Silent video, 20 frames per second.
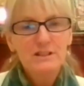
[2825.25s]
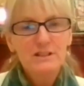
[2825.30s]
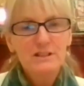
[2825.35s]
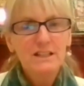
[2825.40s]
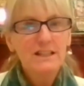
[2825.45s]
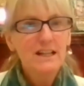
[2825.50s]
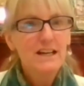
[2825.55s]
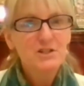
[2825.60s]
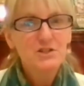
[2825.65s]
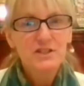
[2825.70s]

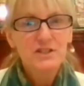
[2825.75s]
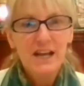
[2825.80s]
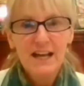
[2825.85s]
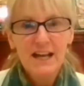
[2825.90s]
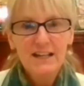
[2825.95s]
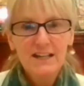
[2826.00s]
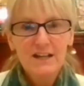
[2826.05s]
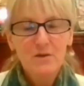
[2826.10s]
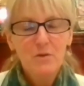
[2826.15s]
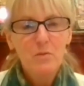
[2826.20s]
really
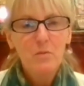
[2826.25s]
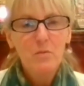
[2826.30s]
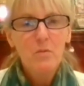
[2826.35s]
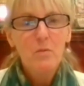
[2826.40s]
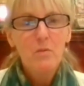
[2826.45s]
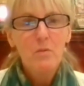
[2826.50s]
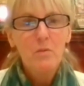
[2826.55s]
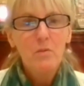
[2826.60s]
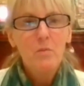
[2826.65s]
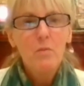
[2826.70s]

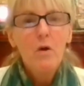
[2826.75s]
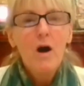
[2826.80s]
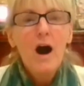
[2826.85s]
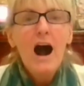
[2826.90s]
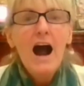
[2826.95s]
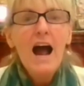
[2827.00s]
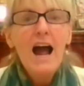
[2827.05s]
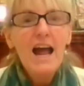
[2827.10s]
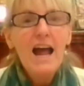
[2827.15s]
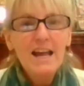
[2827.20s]
understanding
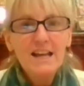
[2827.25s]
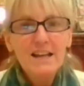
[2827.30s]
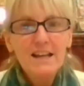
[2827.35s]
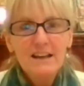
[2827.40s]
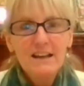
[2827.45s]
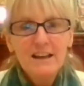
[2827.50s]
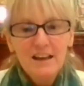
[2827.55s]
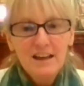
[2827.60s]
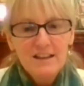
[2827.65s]
why